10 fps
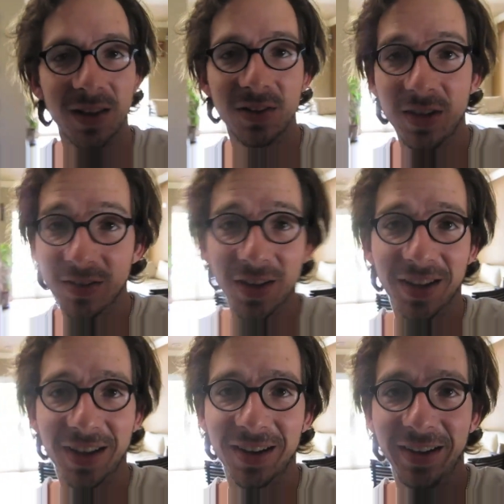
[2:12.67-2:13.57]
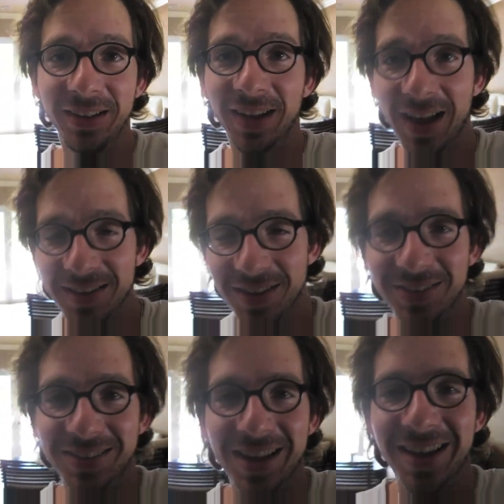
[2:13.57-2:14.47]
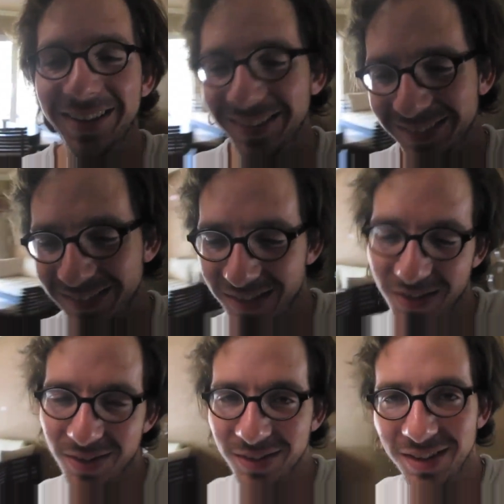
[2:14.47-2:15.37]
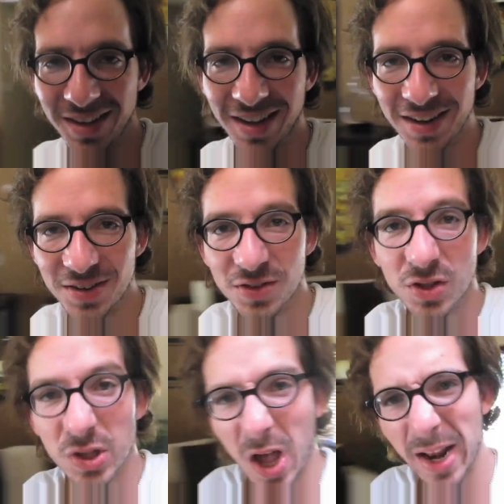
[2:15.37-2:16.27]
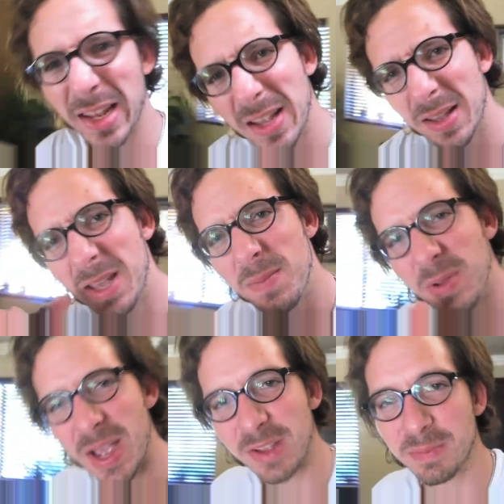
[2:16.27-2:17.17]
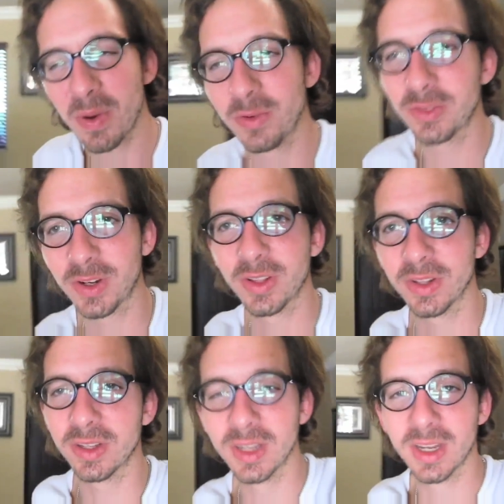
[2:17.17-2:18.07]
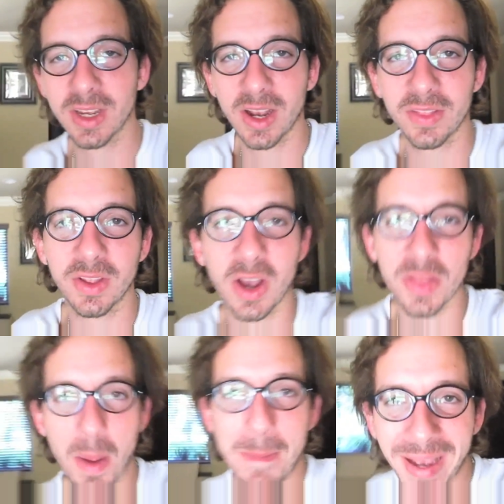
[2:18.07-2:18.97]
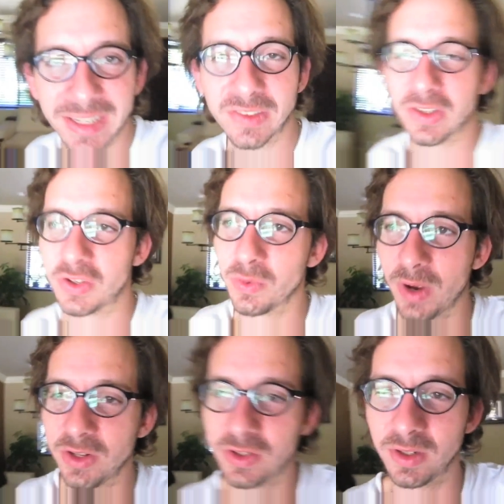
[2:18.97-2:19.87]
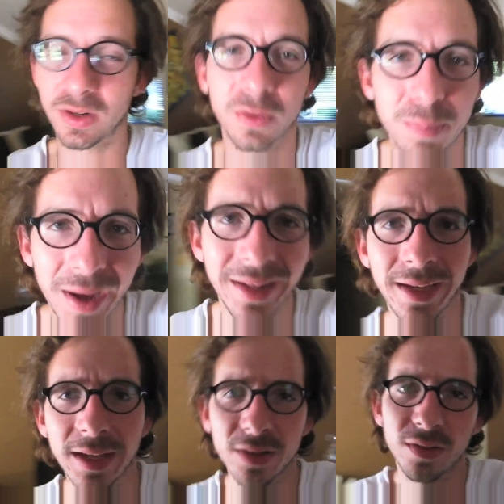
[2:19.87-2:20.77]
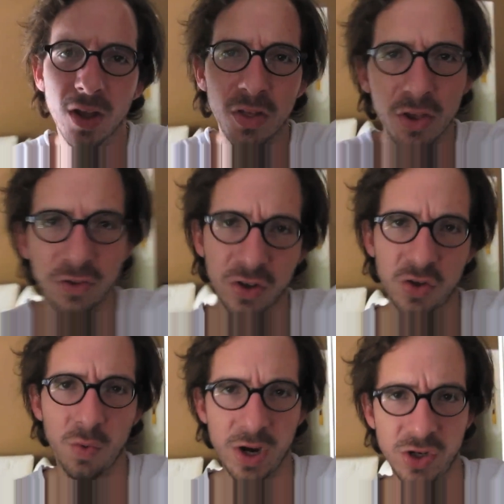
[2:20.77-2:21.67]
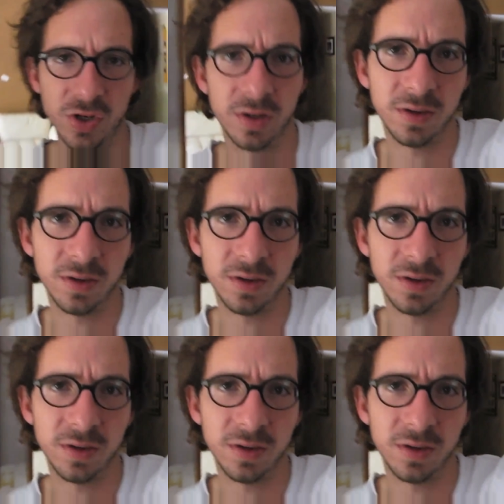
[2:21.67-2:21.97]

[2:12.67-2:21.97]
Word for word: he's gonna get clean, the guy's outside, and you know, I just thought I'd keep you guys posted on the on the on the Benny situation, because Benny is the situation.